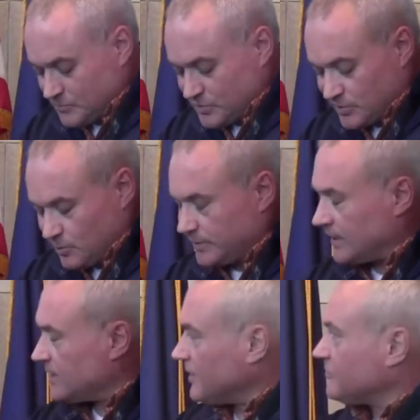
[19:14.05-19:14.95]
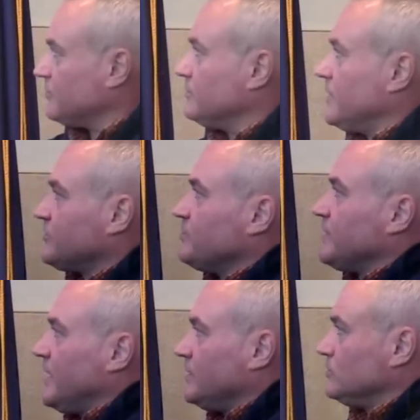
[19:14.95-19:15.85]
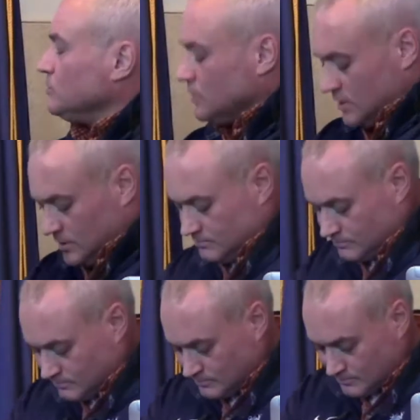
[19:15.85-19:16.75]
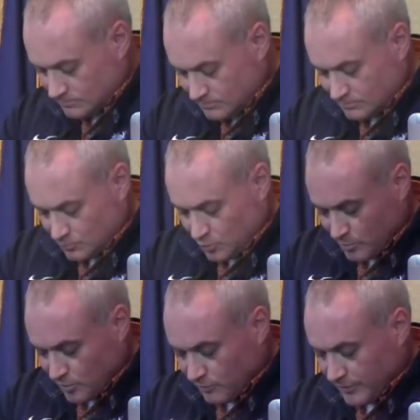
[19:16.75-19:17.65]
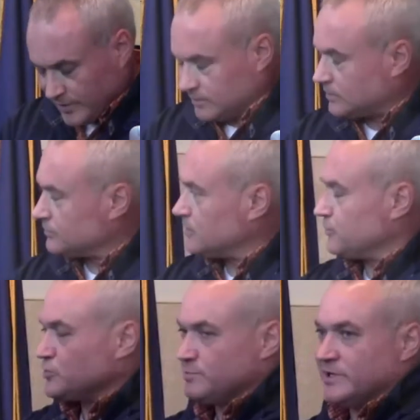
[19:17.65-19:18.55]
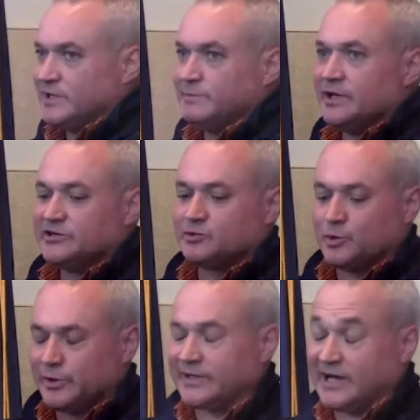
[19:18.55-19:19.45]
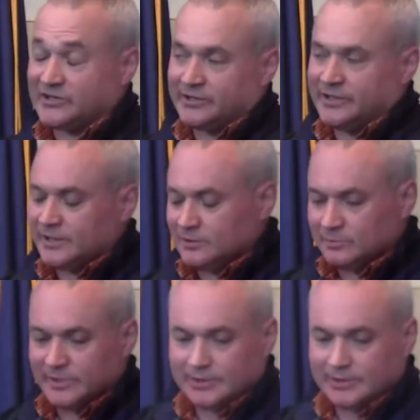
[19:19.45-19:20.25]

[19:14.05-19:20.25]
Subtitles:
So yeah, lots of mechanical removal there on those amenity beaches where we could actually dig a little